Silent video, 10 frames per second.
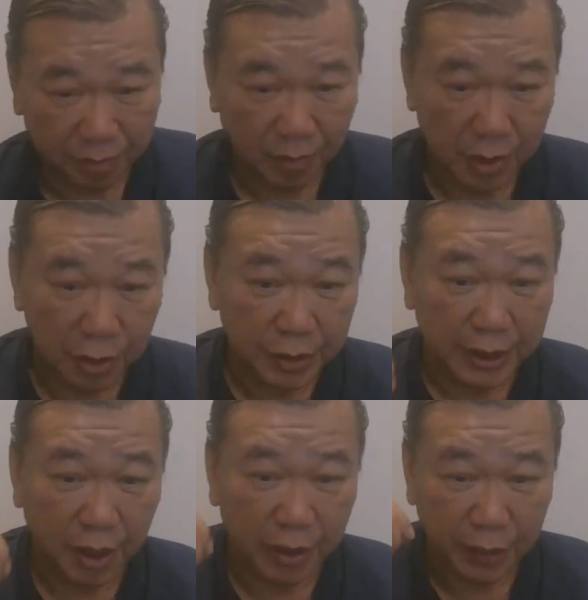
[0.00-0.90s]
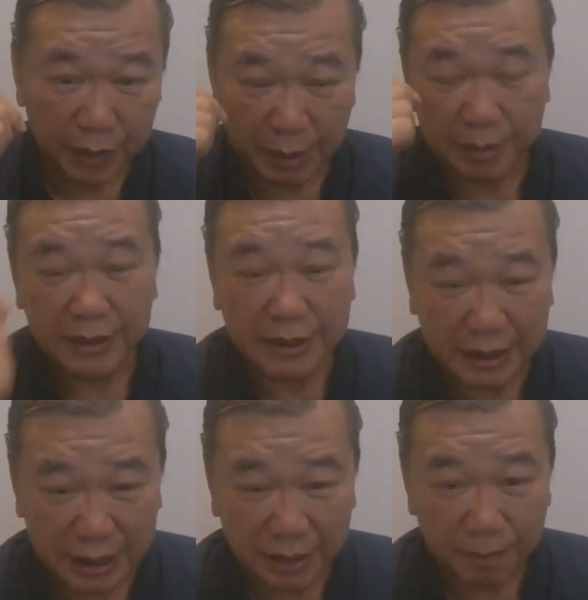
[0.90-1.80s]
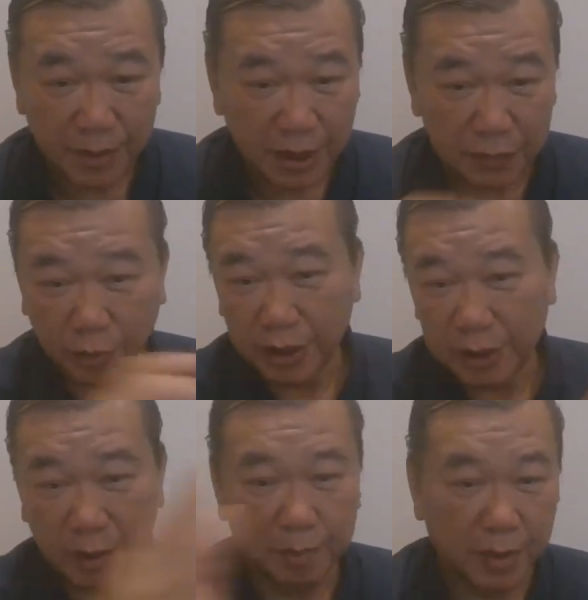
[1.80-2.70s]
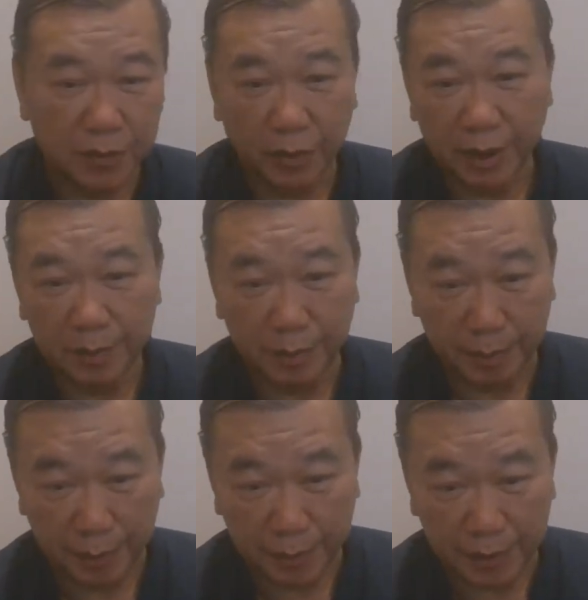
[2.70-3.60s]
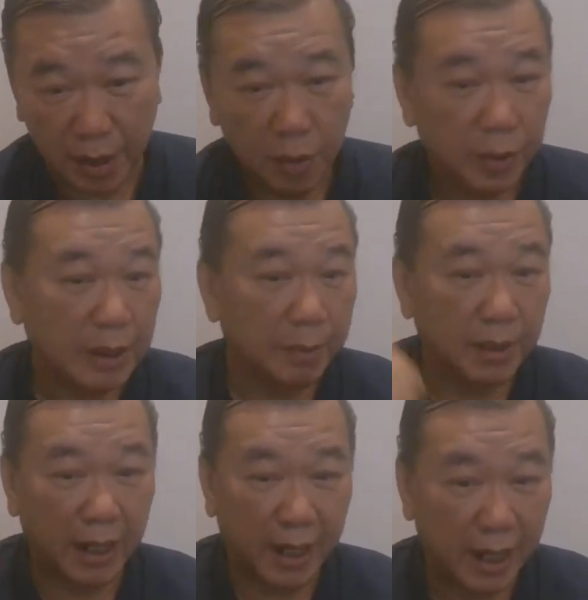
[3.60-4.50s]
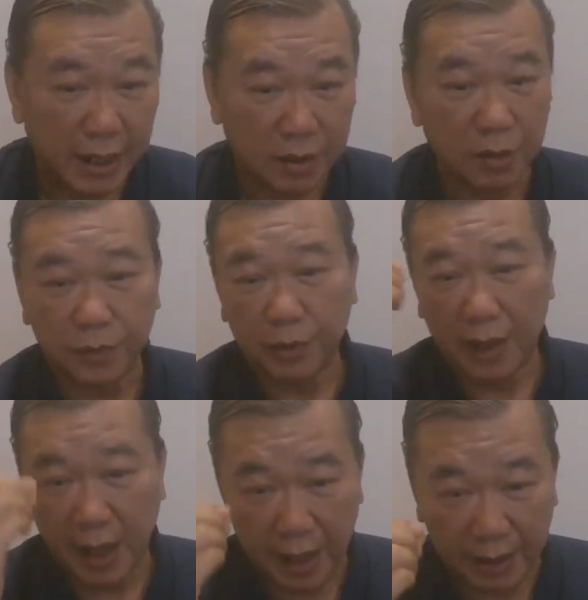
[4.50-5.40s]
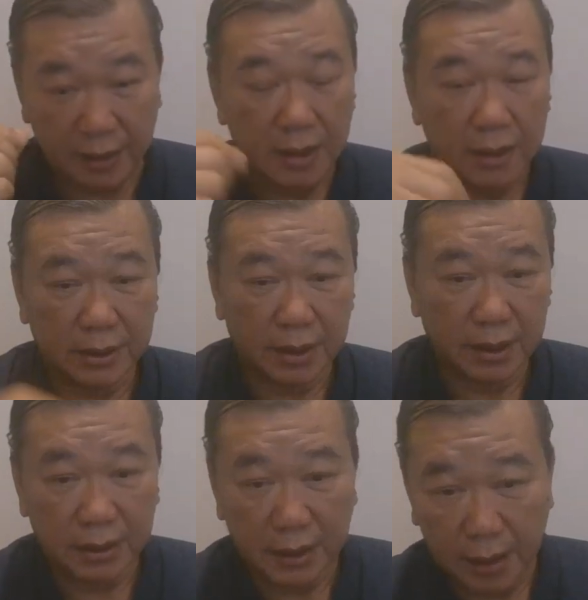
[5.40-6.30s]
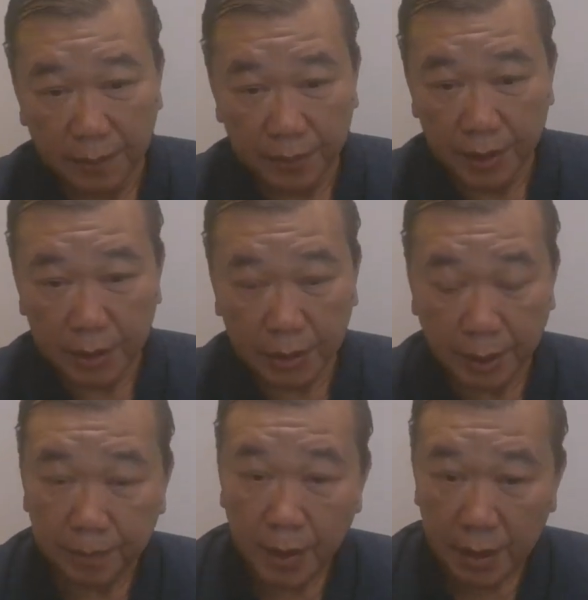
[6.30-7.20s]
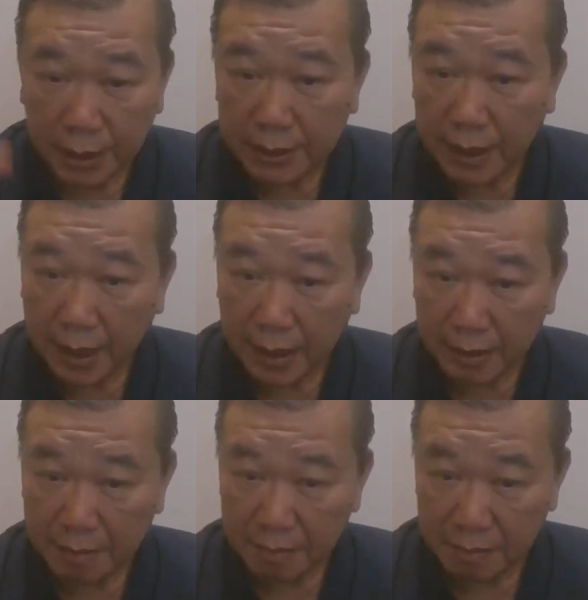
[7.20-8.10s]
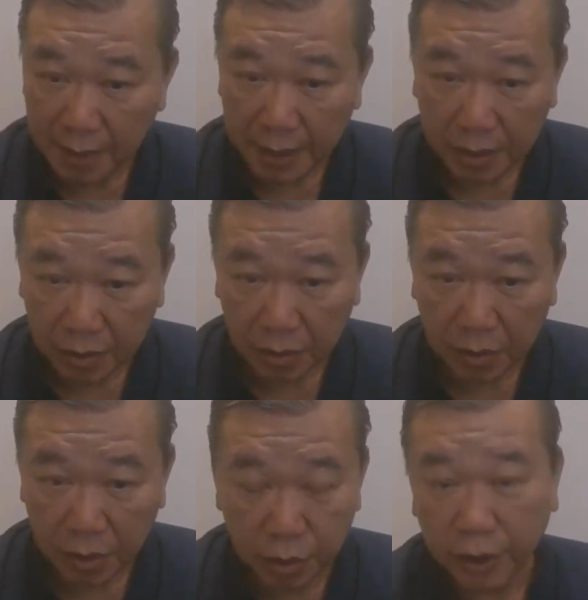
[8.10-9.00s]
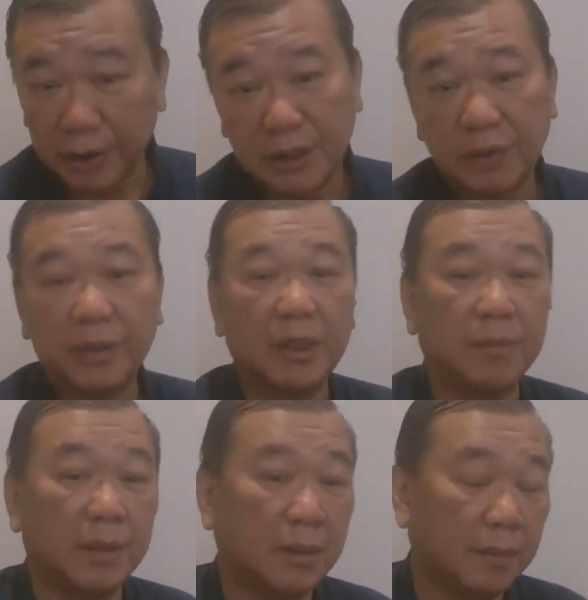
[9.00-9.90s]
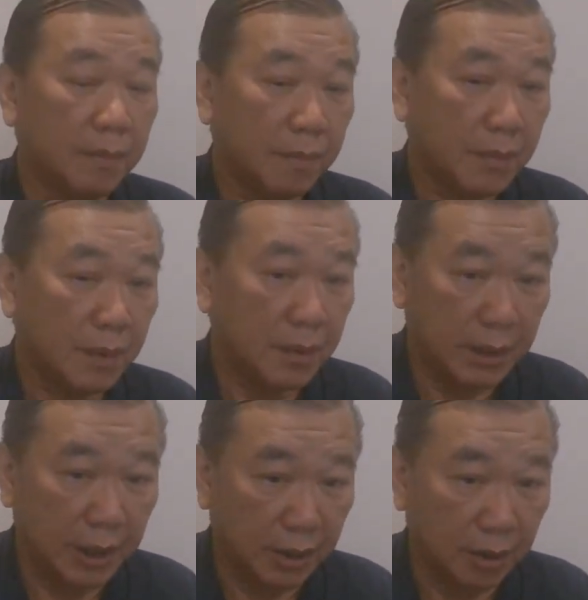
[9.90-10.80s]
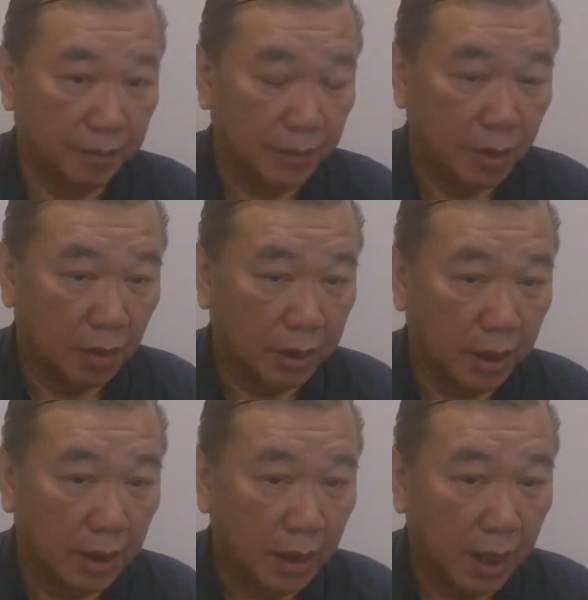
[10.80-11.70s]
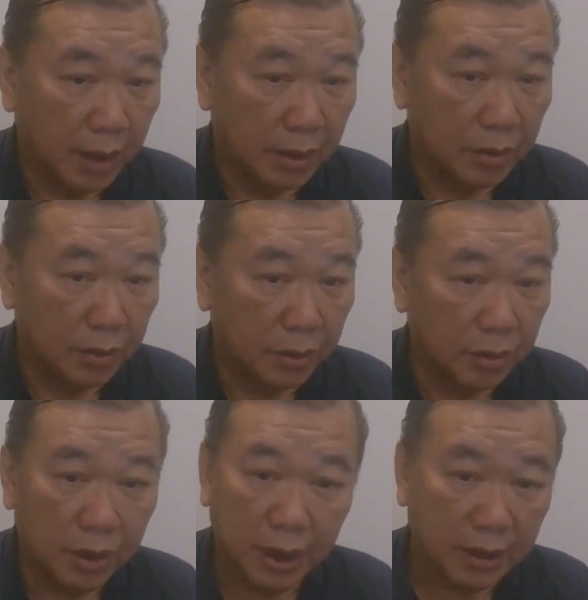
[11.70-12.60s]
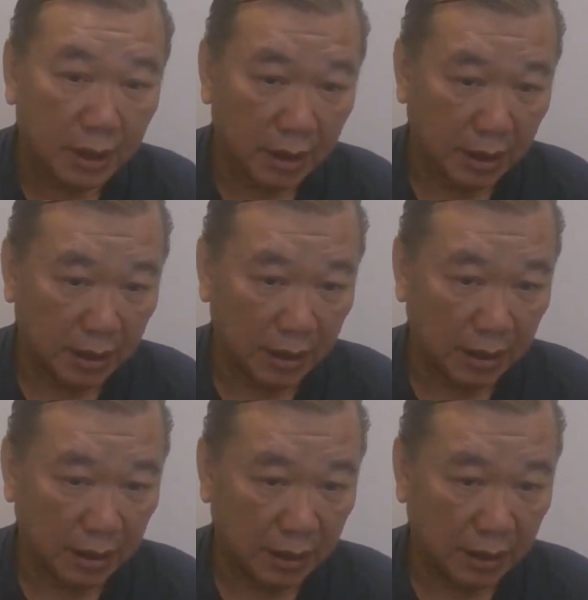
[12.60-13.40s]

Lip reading: you see that okay, vitamin C is for this purpose, for this purpose. Vitamin A is good for your eye. This thing. These are micro. You cannot see vitamin C, you know. Okay, you need a